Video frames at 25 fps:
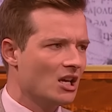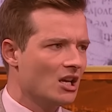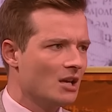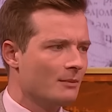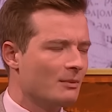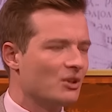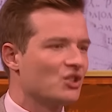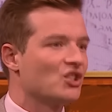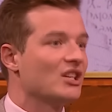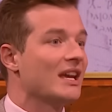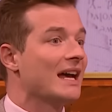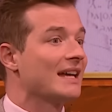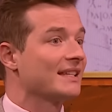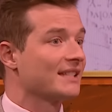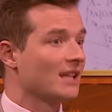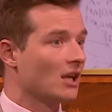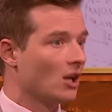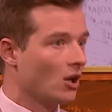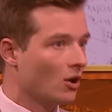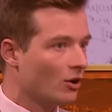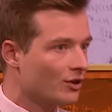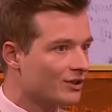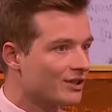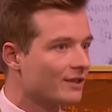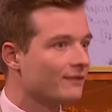but she has a
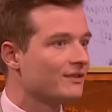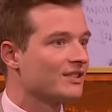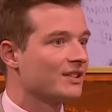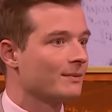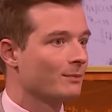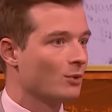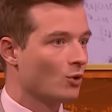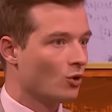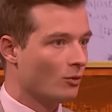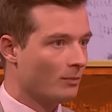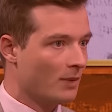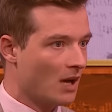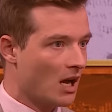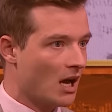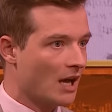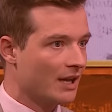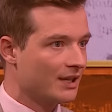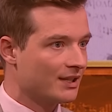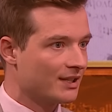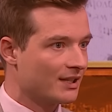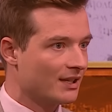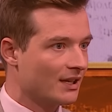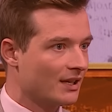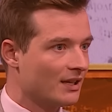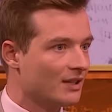lot of support behind
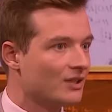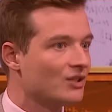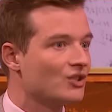her.